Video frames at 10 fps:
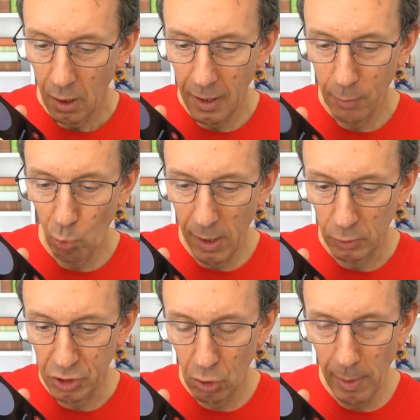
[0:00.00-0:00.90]
I'm
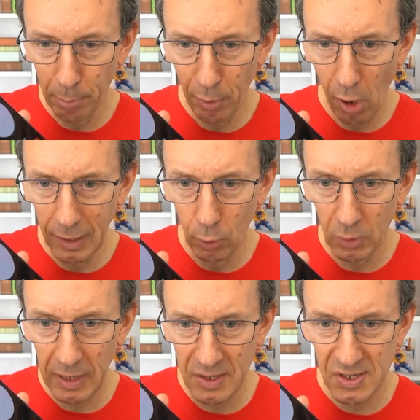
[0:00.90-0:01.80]
well. Do you remember our little
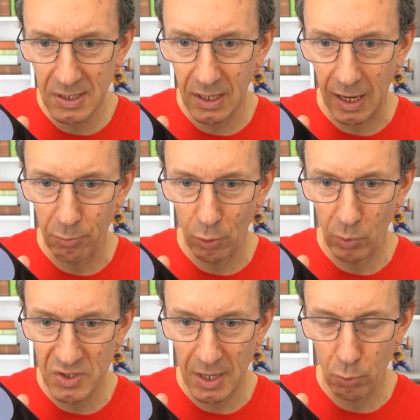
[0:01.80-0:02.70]
guessing game that
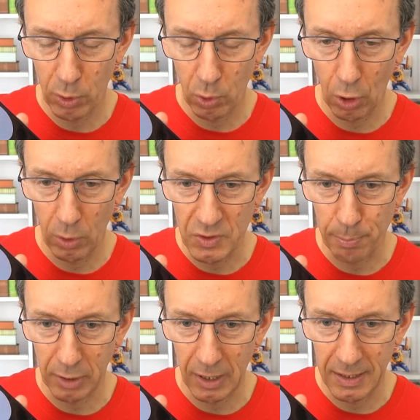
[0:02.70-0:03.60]
we said we were going
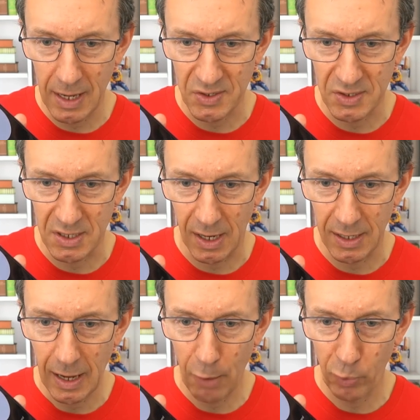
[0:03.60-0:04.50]
to play
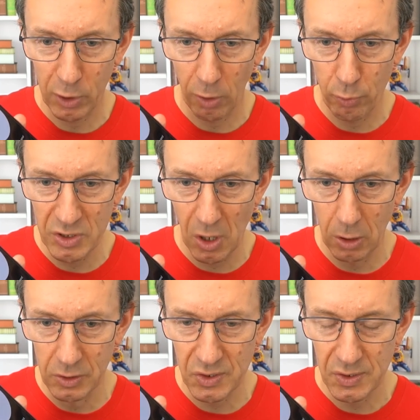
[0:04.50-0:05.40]
yesterday? Have we got the
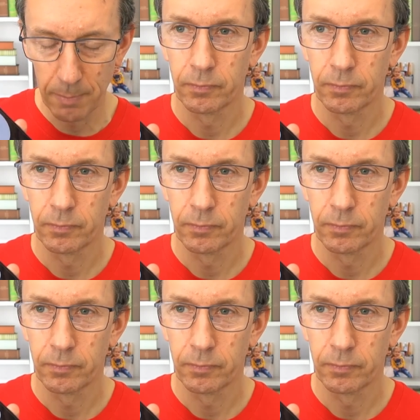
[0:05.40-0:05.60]
results?